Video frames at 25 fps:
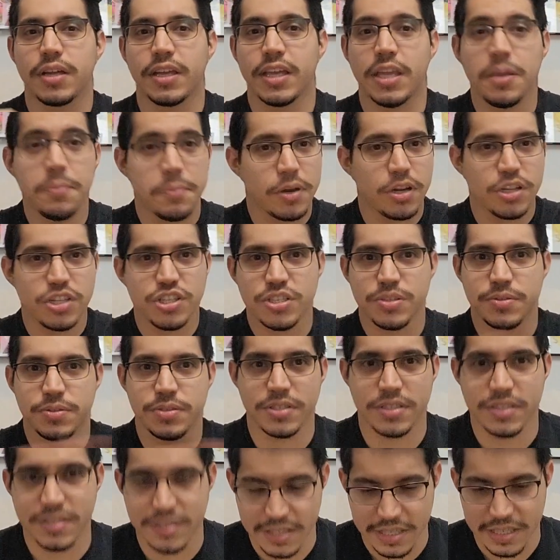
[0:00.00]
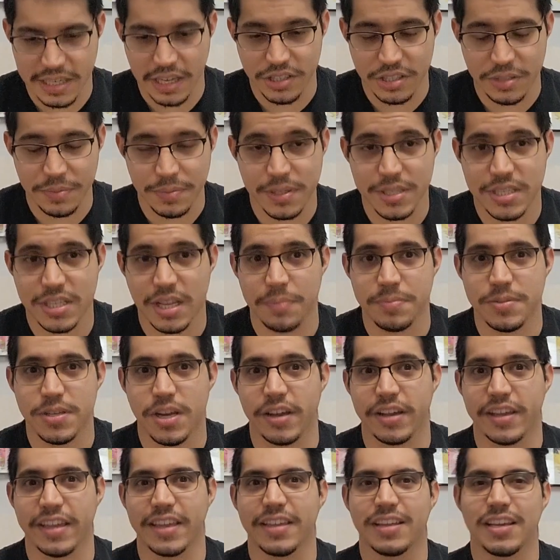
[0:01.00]
Kimono just tells him to stop
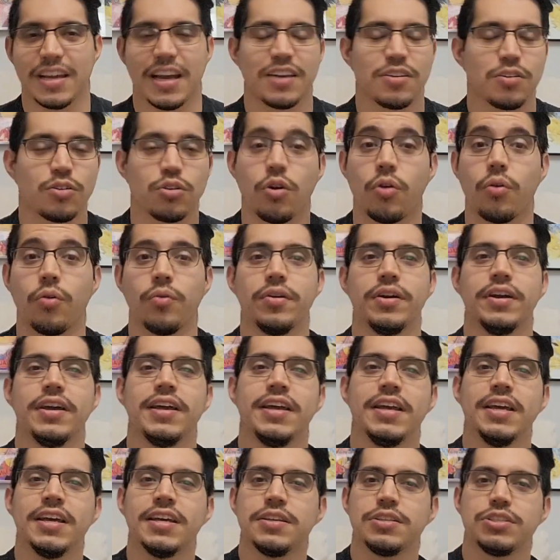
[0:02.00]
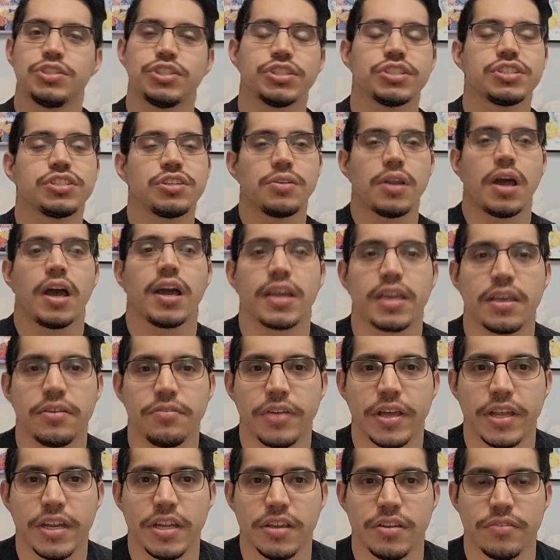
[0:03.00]
talking. I don't know, just to not
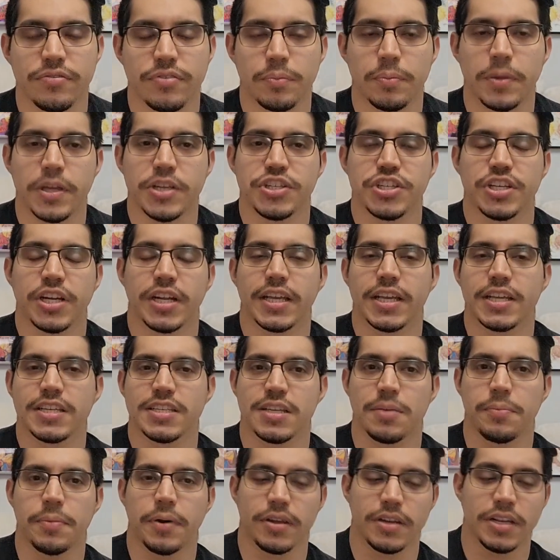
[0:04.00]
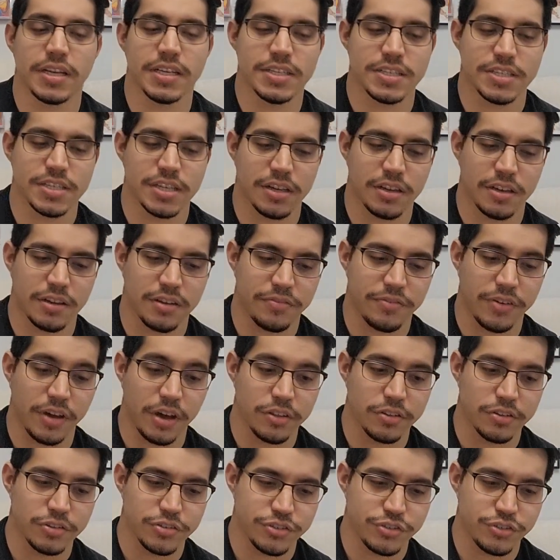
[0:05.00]
give any information, I guess, about his
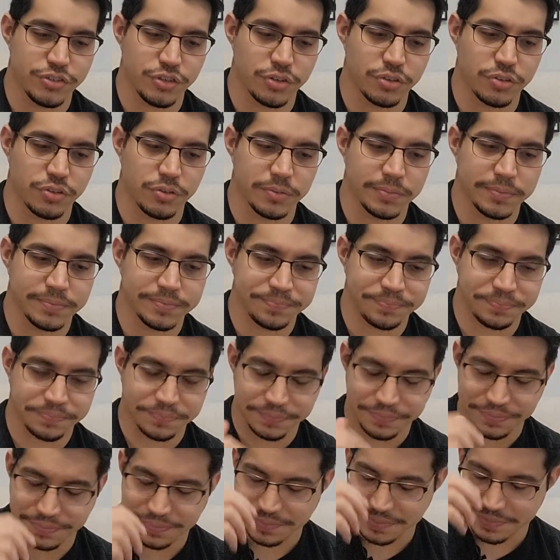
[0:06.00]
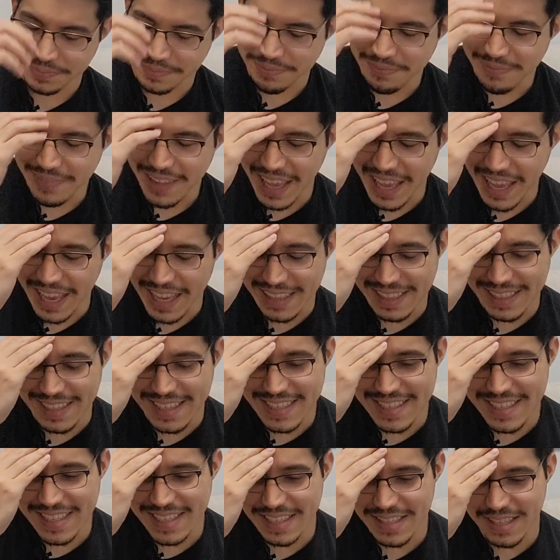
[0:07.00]
father's journal. And
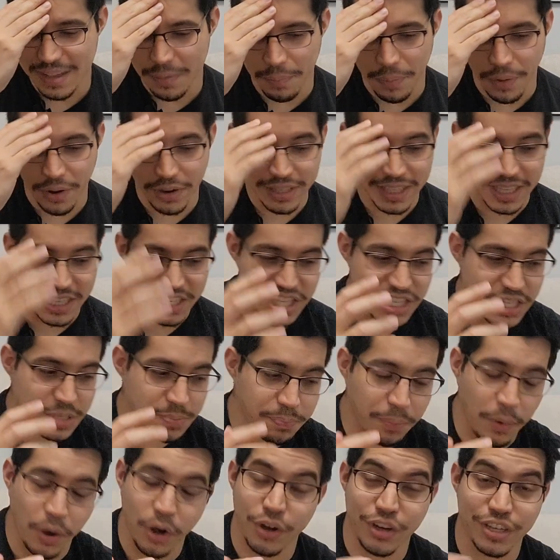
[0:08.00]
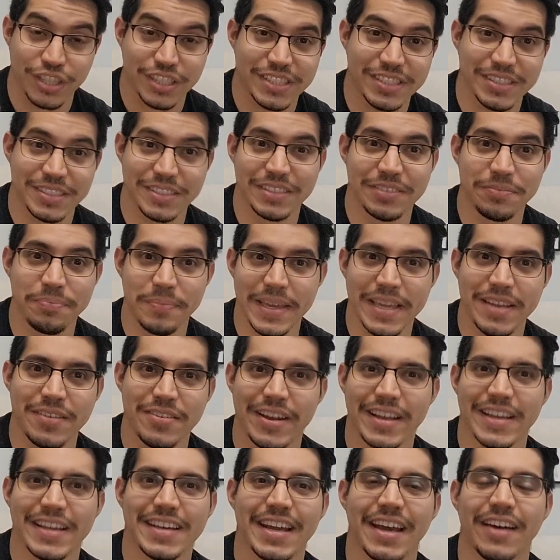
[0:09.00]
this is the part that sparks me
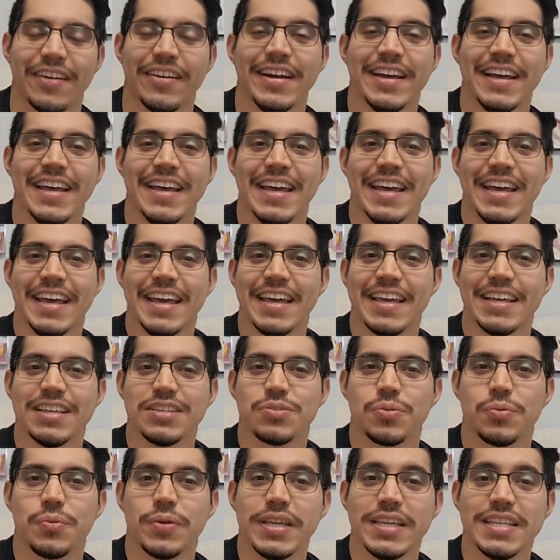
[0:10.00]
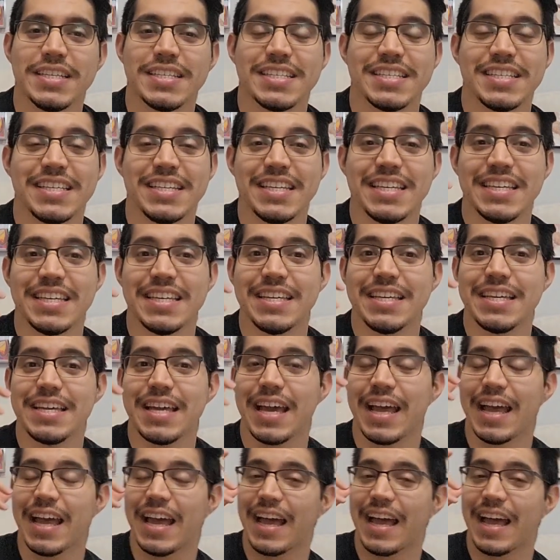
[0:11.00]
right now, is we see